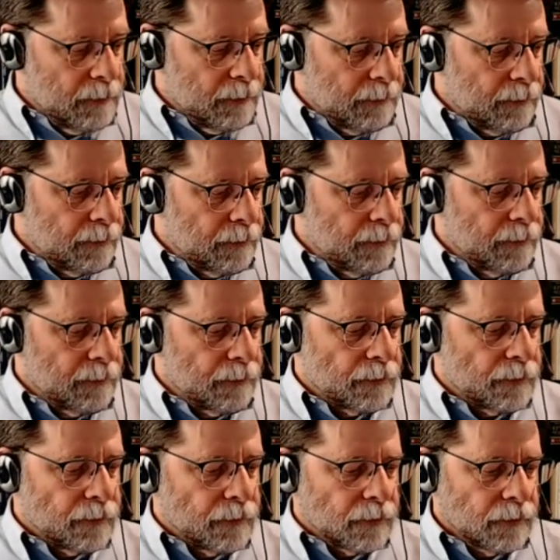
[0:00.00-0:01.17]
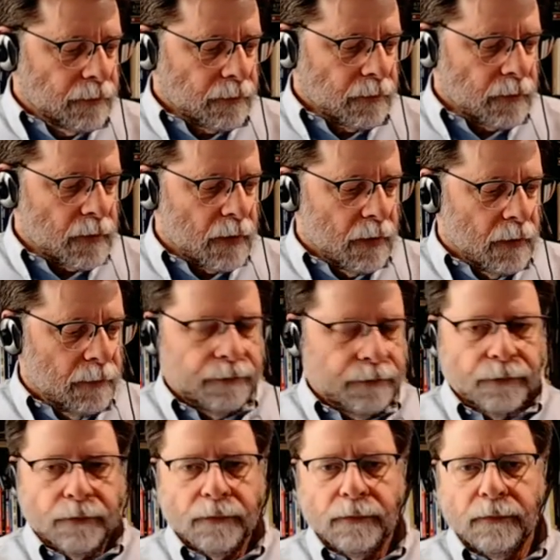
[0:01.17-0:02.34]

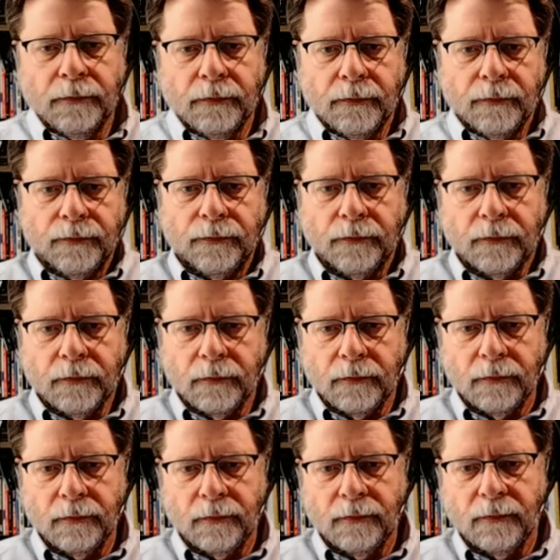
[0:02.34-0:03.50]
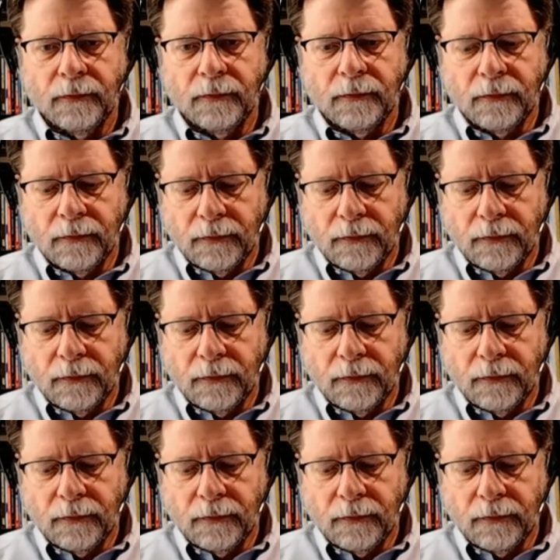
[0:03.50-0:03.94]
The person shown says nothing.